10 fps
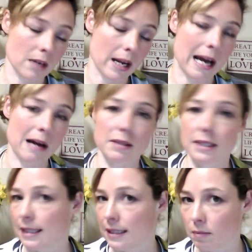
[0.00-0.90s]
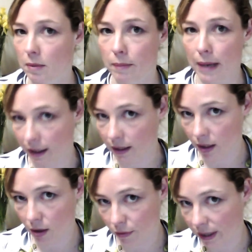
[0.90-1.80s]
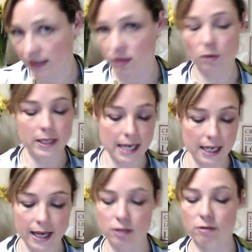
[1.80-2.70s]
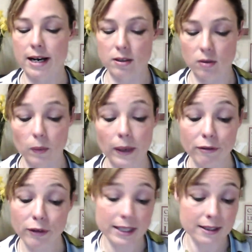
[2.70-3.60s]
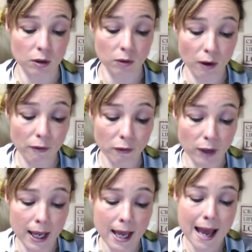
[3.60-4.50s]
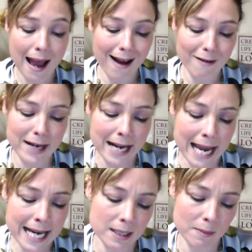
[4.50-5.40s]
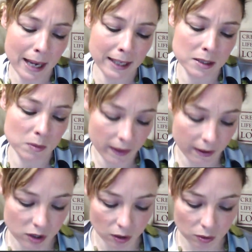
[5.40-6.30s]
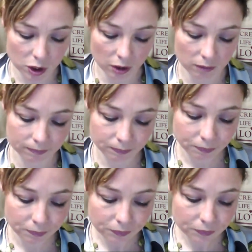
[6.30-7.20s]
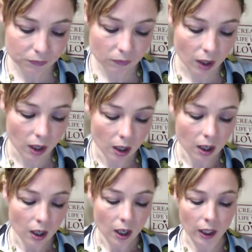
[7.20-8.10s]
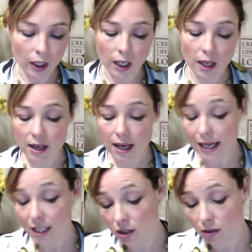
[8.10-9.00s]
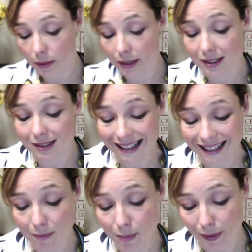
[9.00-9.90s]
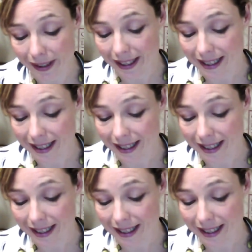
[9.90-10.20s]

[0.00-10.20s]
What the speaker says: an hour's assessment back at the office, or we take x-rays, or whatever it is that you're offering, and relate it back to what they've told you. Another issue with the selling point